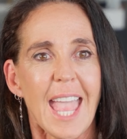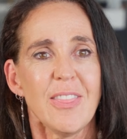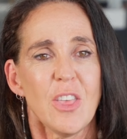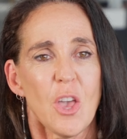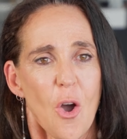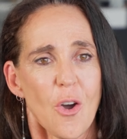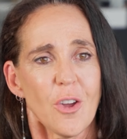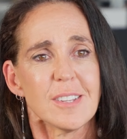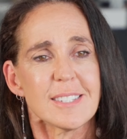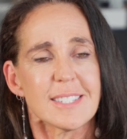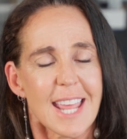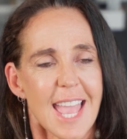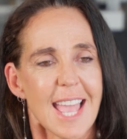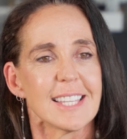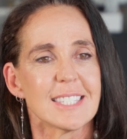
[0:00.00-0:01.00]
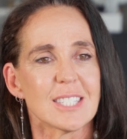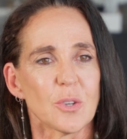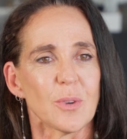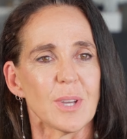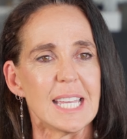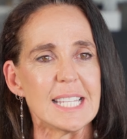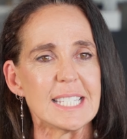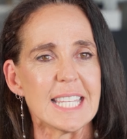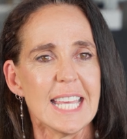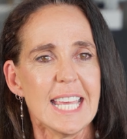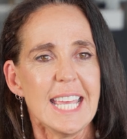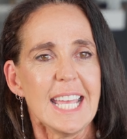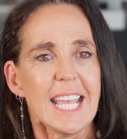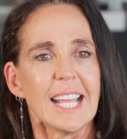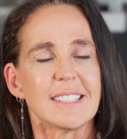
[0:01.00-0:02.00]
And the honest answer is
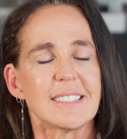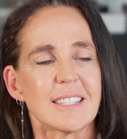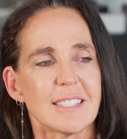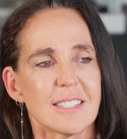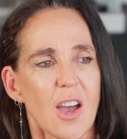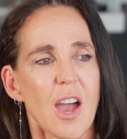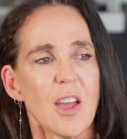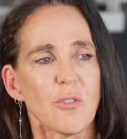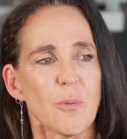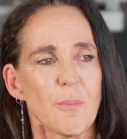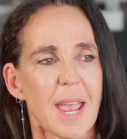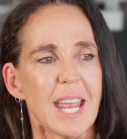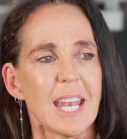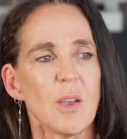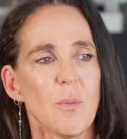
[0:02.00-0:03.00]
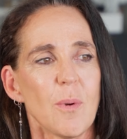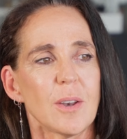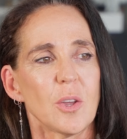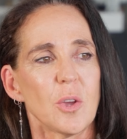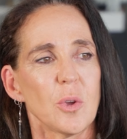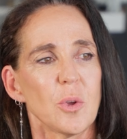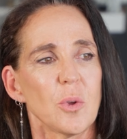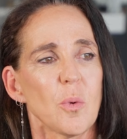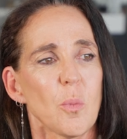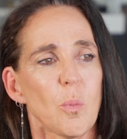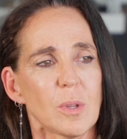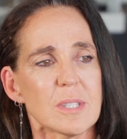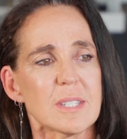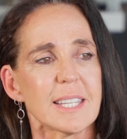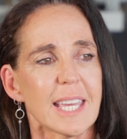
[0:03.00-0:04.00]
it's designed from anyone who
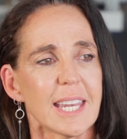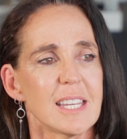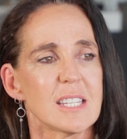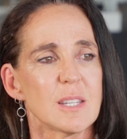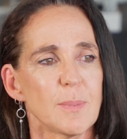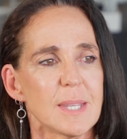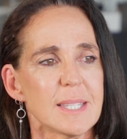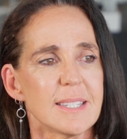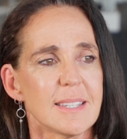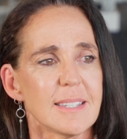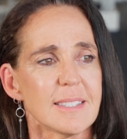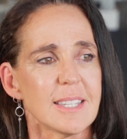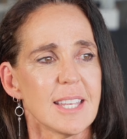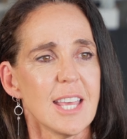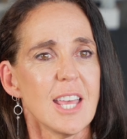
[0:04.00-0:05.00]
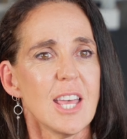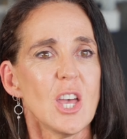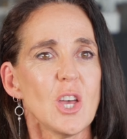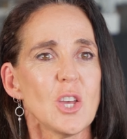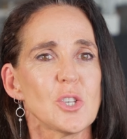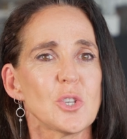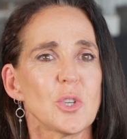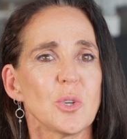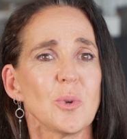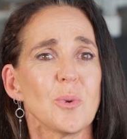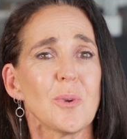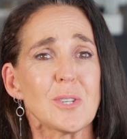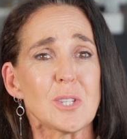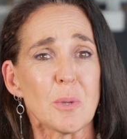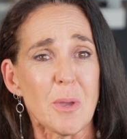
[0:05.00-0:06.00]
wants to get into business
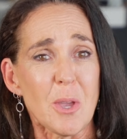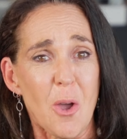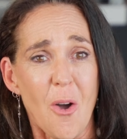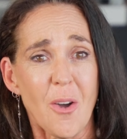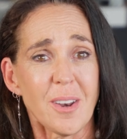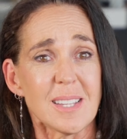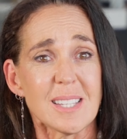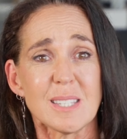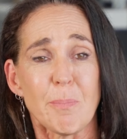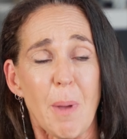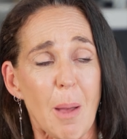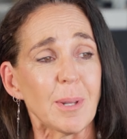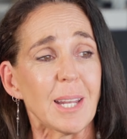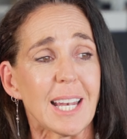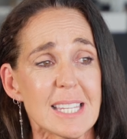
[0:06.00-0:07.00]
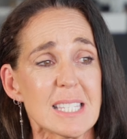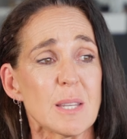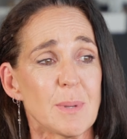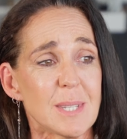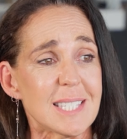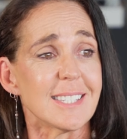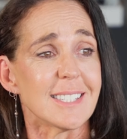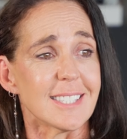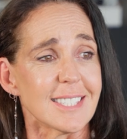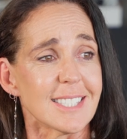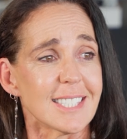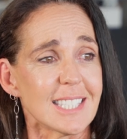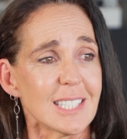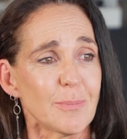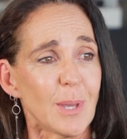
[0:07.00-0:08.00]
to be honest, public listed
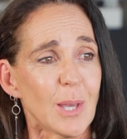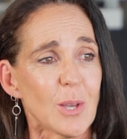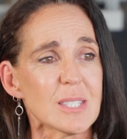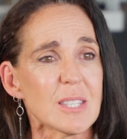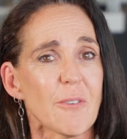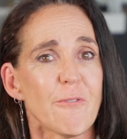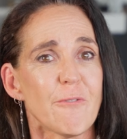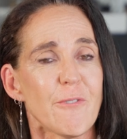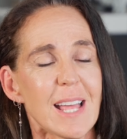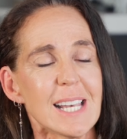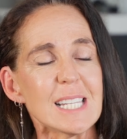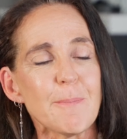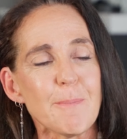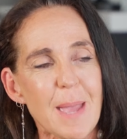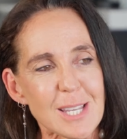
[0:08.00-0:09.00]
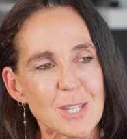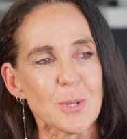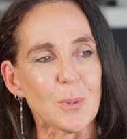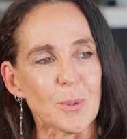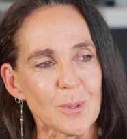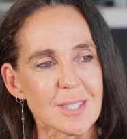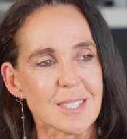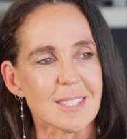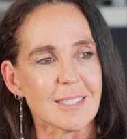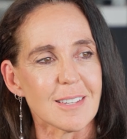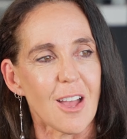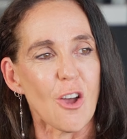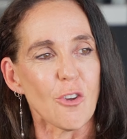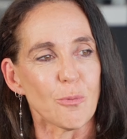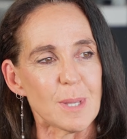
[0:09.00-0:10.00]
businesses, because the fundamentals
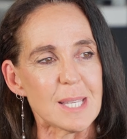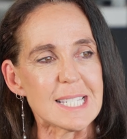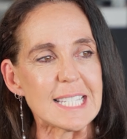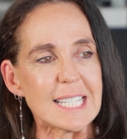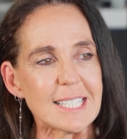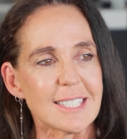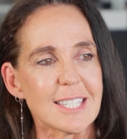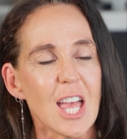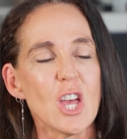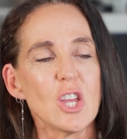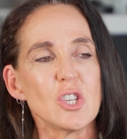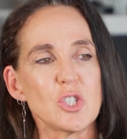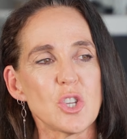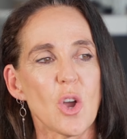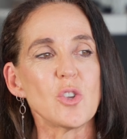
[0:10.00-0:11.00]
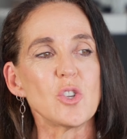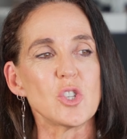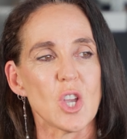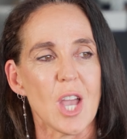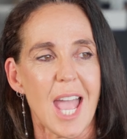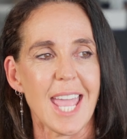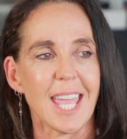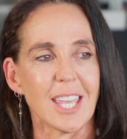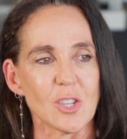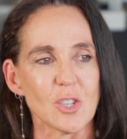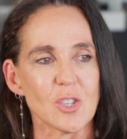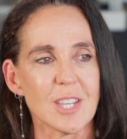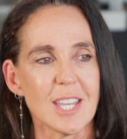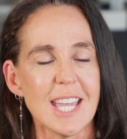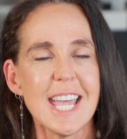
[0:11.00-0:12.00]
of business don't
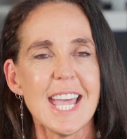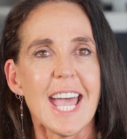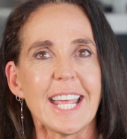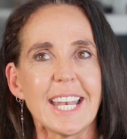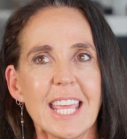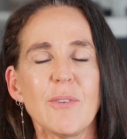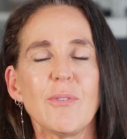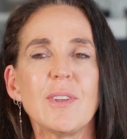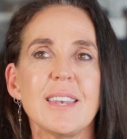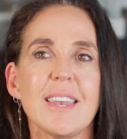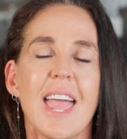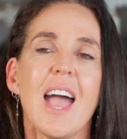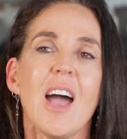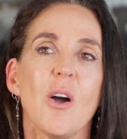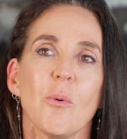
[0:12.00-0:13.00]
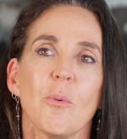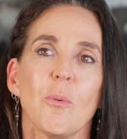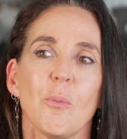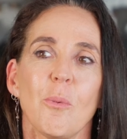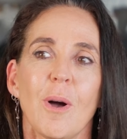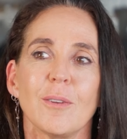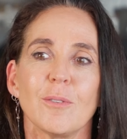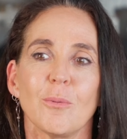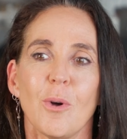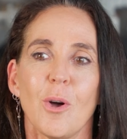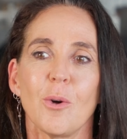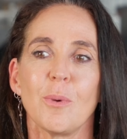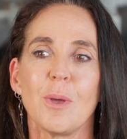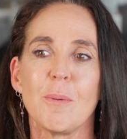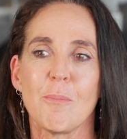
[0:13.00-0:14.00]
change. And even now,
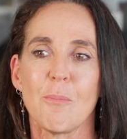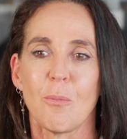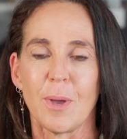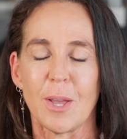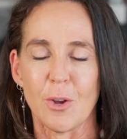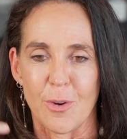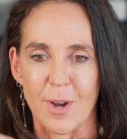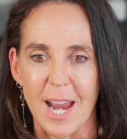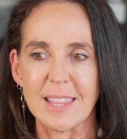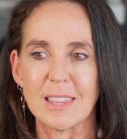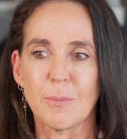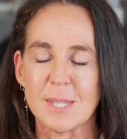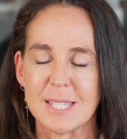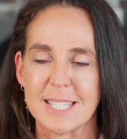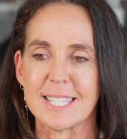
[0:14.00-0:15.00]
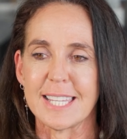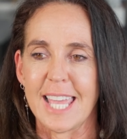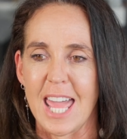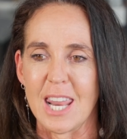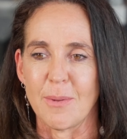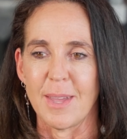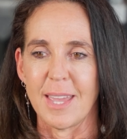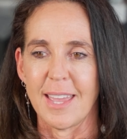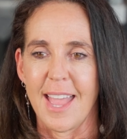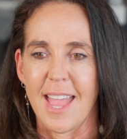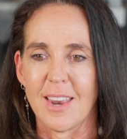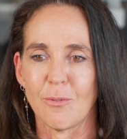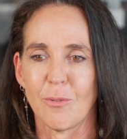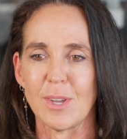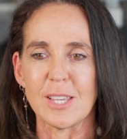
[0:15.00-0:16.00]
while we create the Business Academy
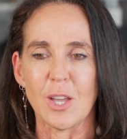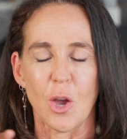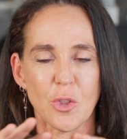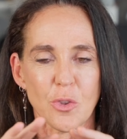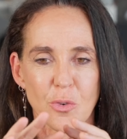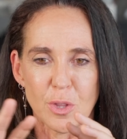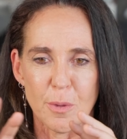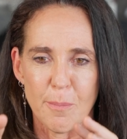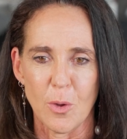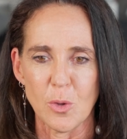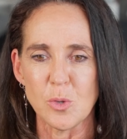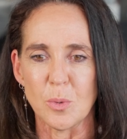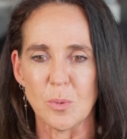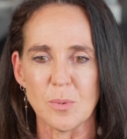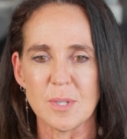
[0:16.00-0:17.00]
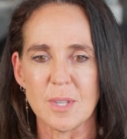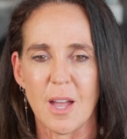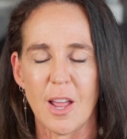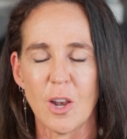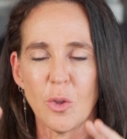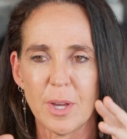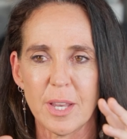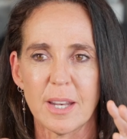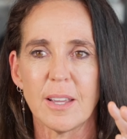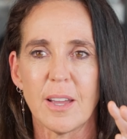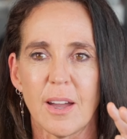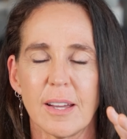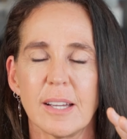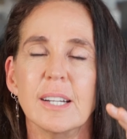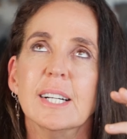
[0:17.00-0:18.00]
and we go through the modules, I look at it and
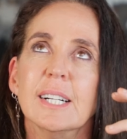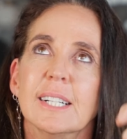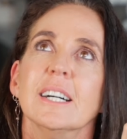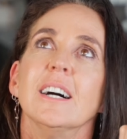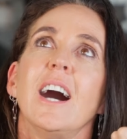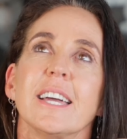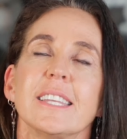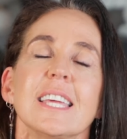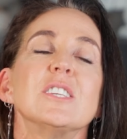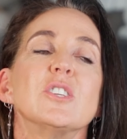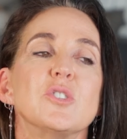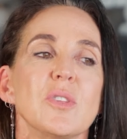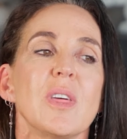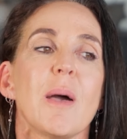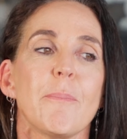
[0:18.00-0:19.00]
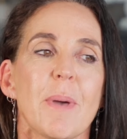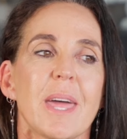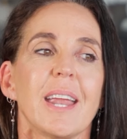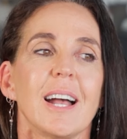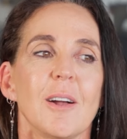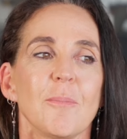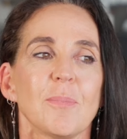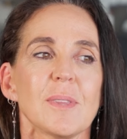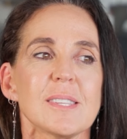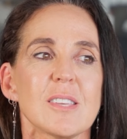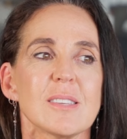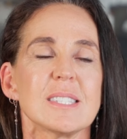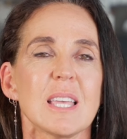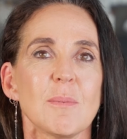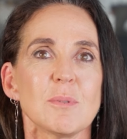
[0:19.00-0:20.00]
go, I need to do that better.
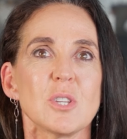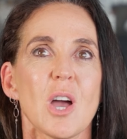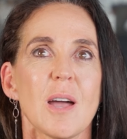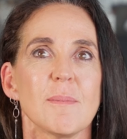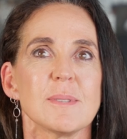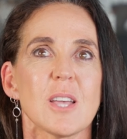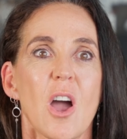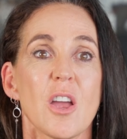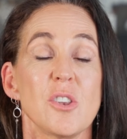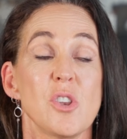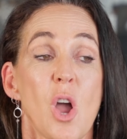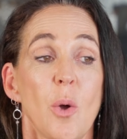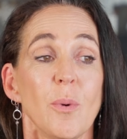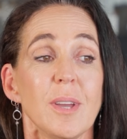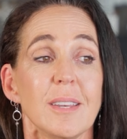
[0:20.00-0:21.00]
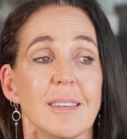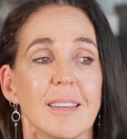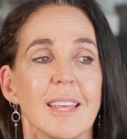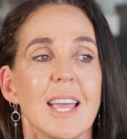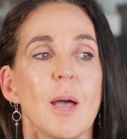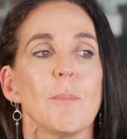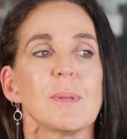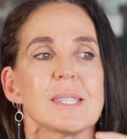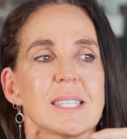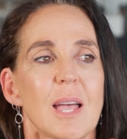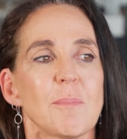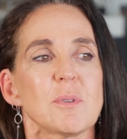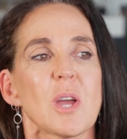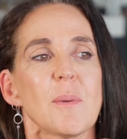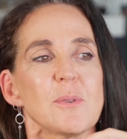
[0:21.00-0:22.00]
So sometimes I know it, but
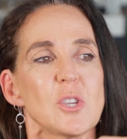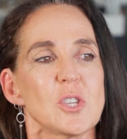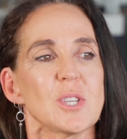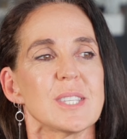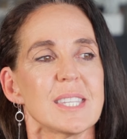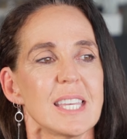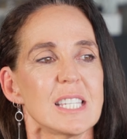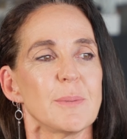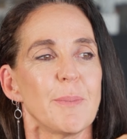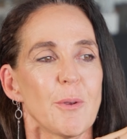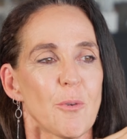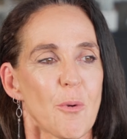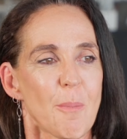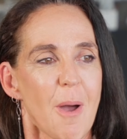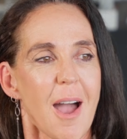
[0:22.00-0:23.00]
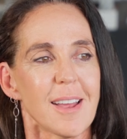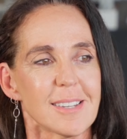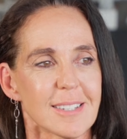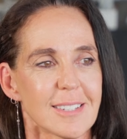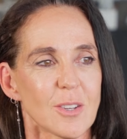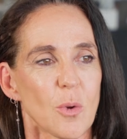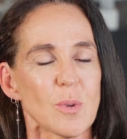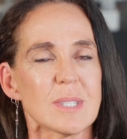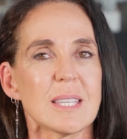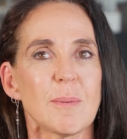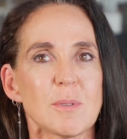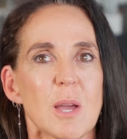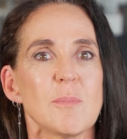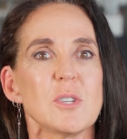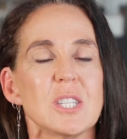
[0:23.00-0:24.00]
sometimes you just need to be reminded, or
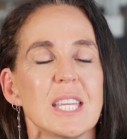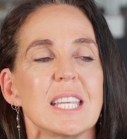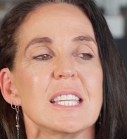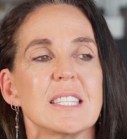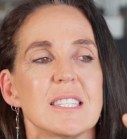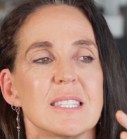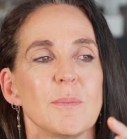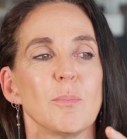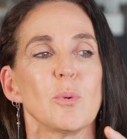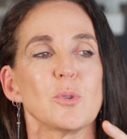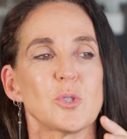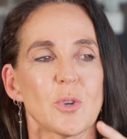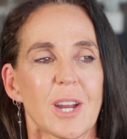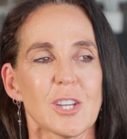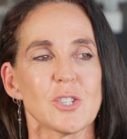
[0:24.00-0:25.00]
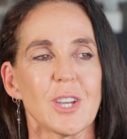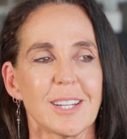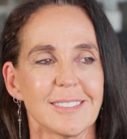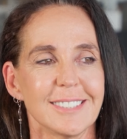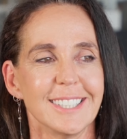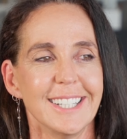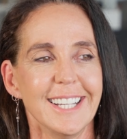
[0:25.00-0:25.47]
sometimes you need a simple structure.